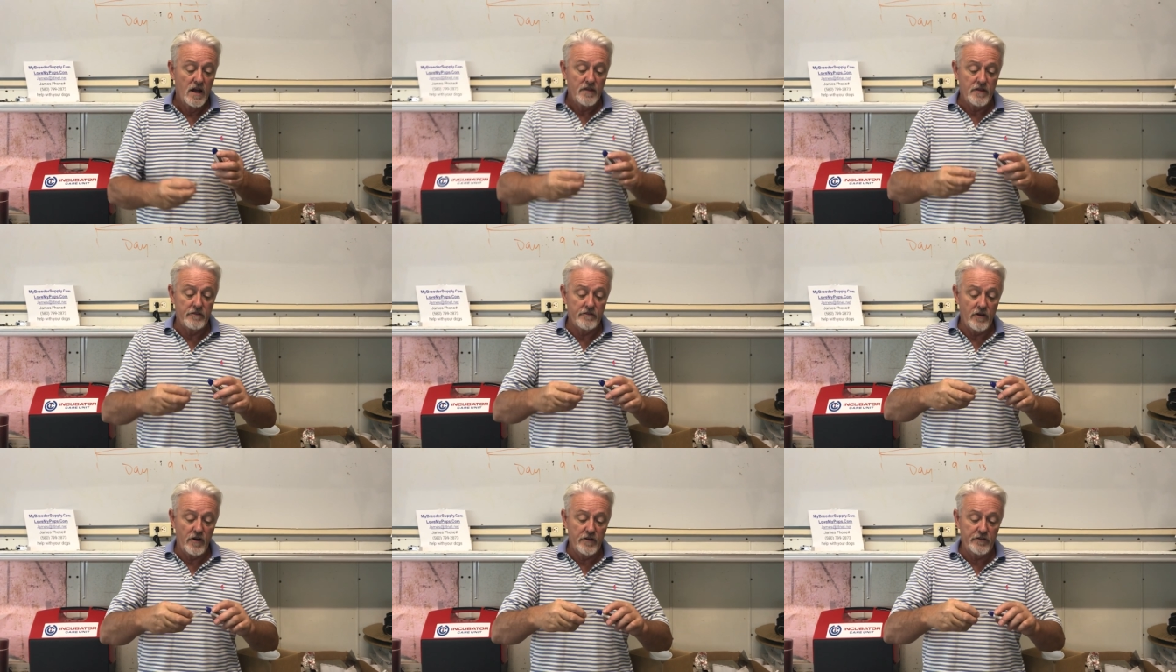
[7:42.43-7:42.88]

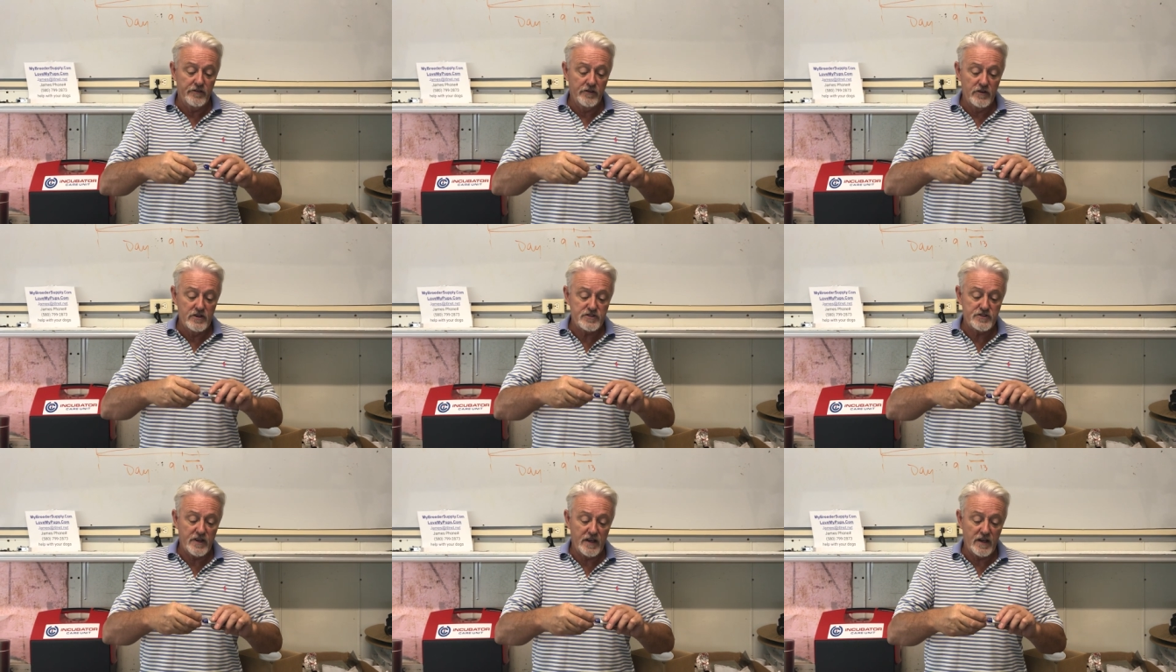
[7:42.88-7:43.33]
the very
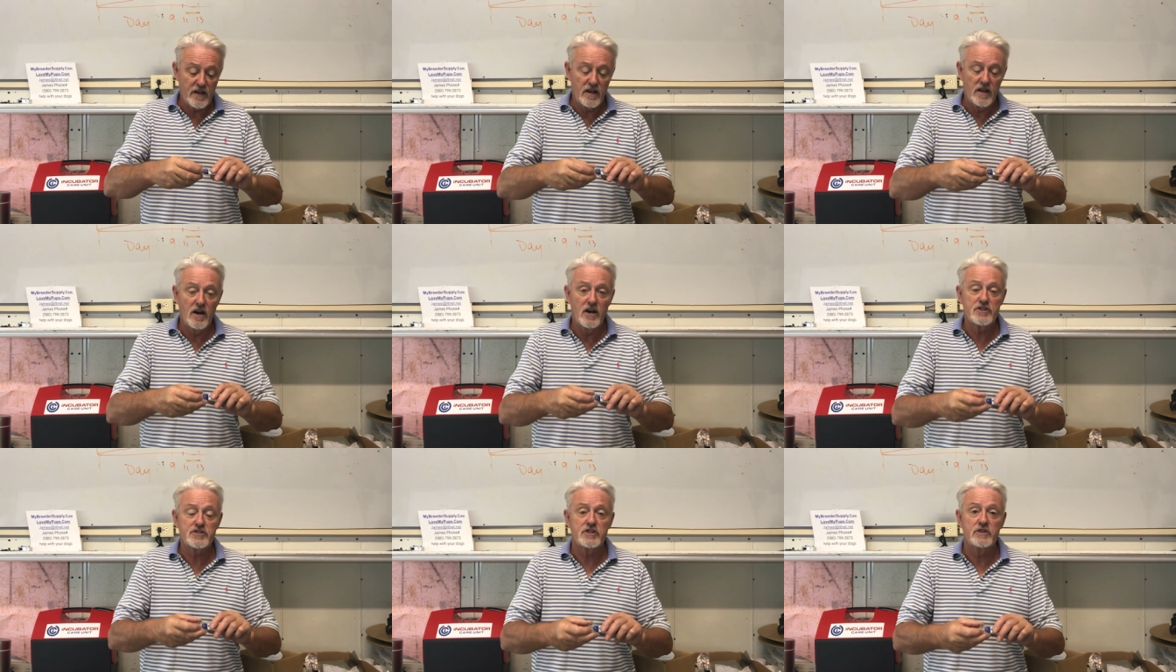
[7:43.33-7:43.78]
first thing
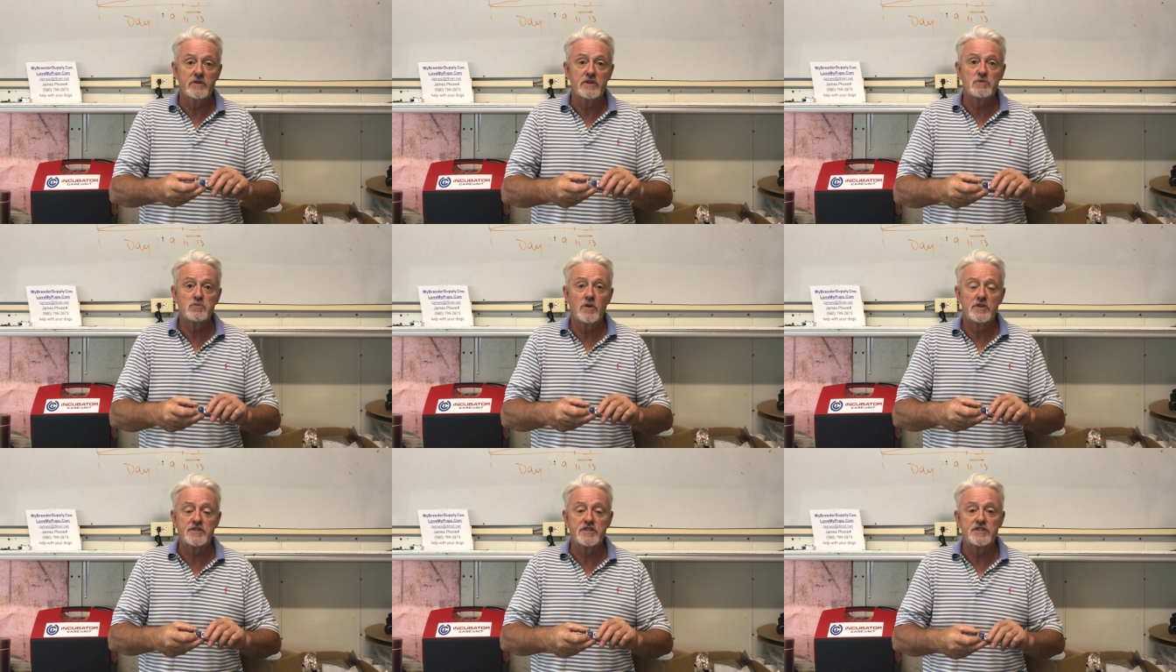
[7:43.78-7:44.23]
I'll ask you
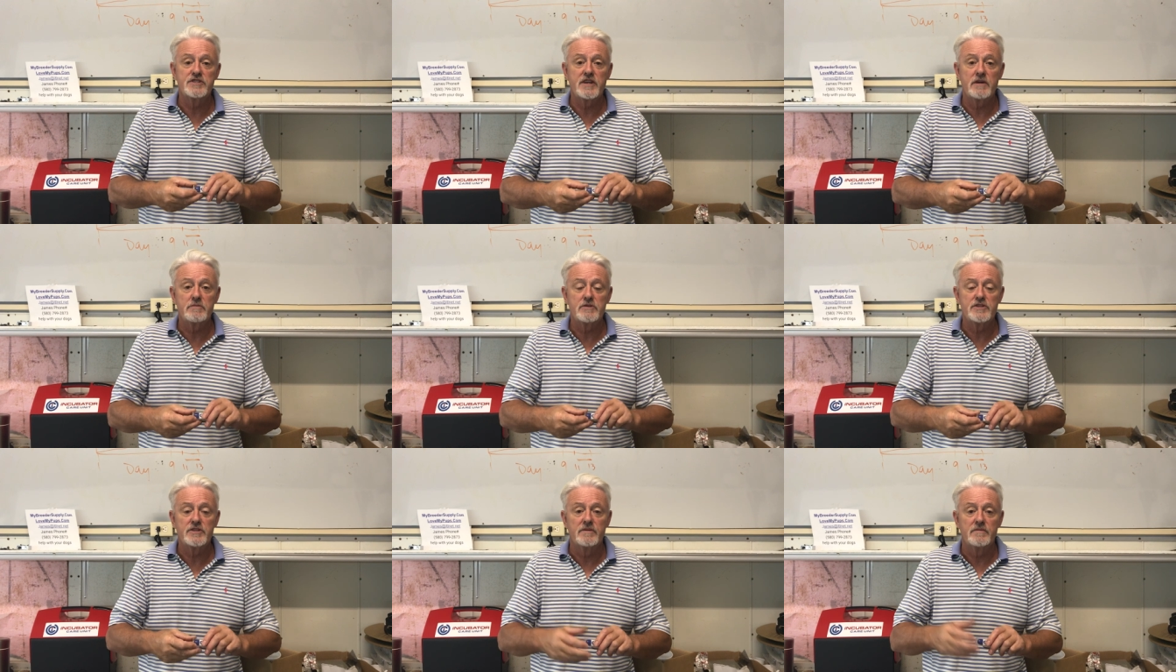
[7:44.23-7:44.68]
is what's his
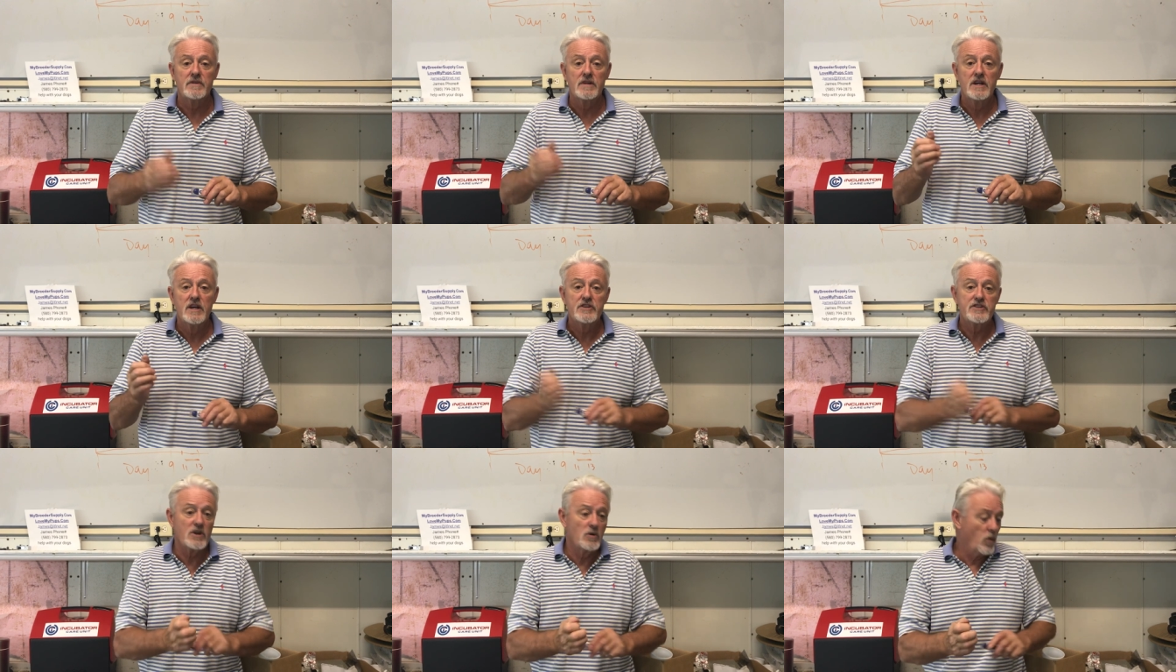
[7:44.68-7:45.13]
temperature.
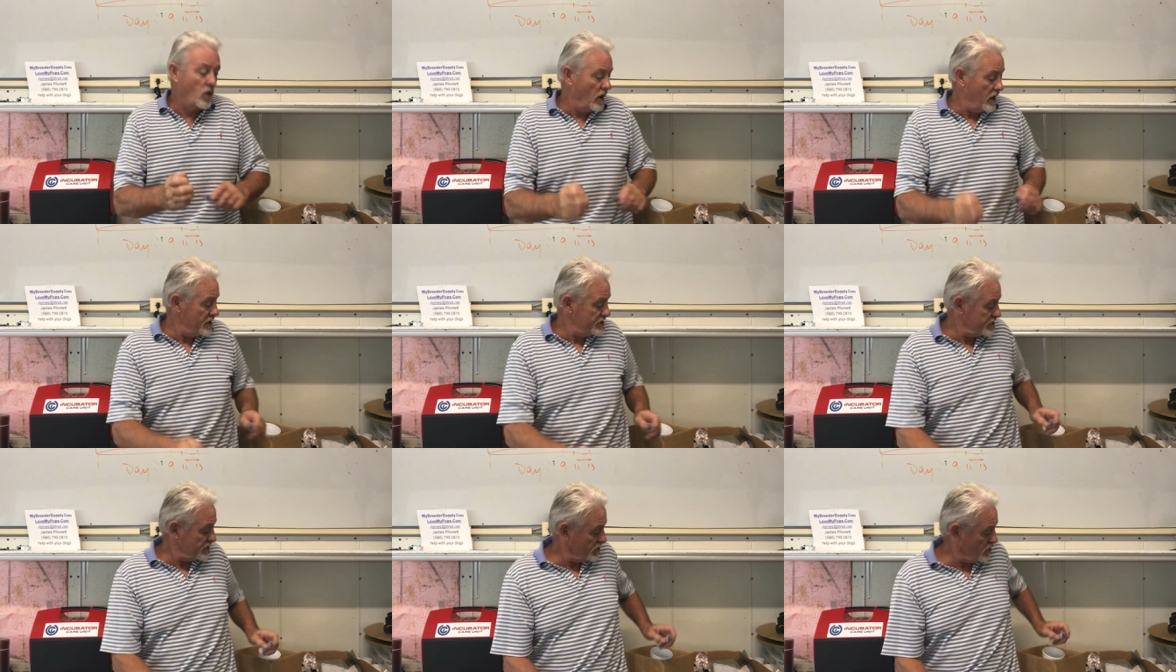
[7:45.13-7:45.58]
So
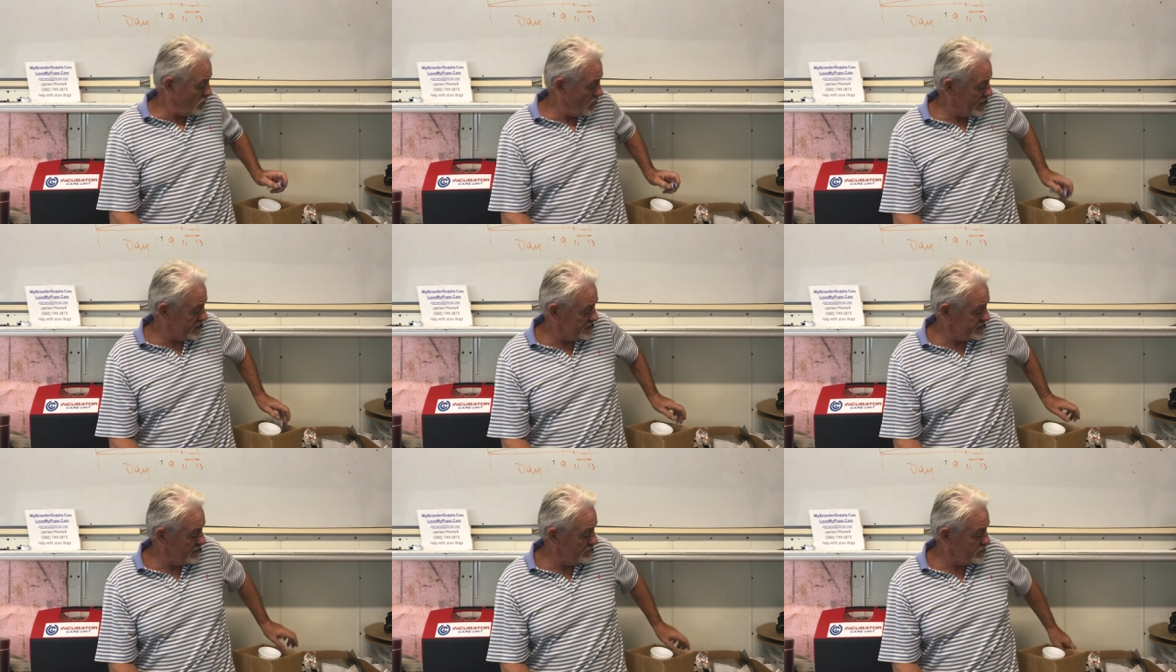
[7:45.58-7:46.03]
what is the
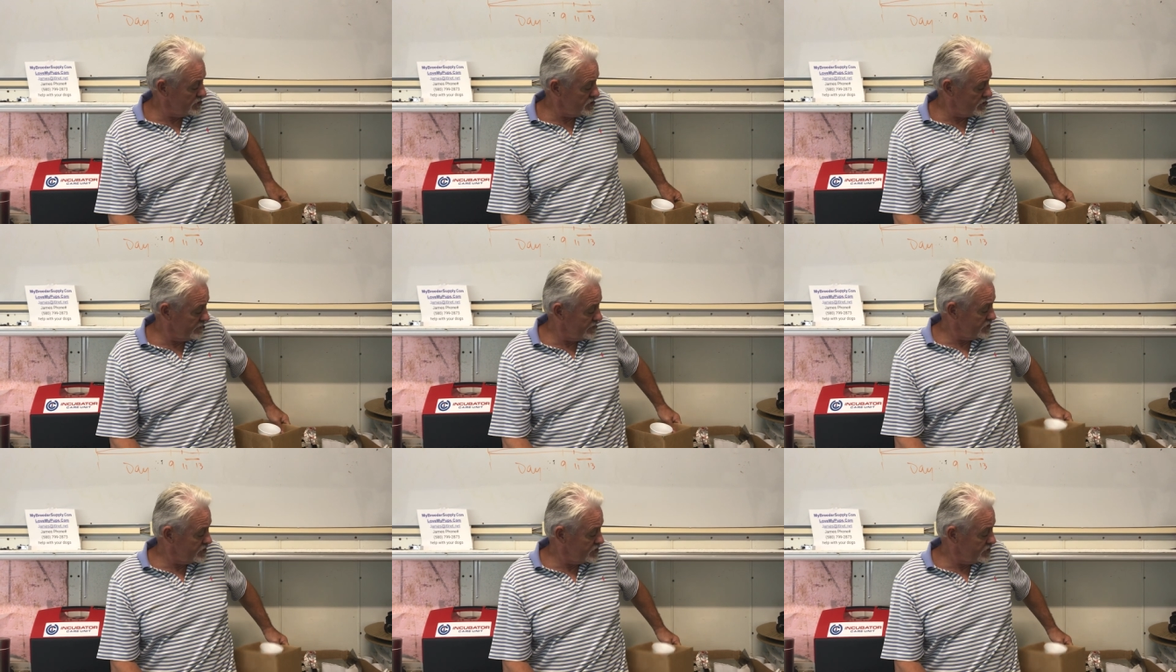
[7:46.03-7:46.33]
correct temperature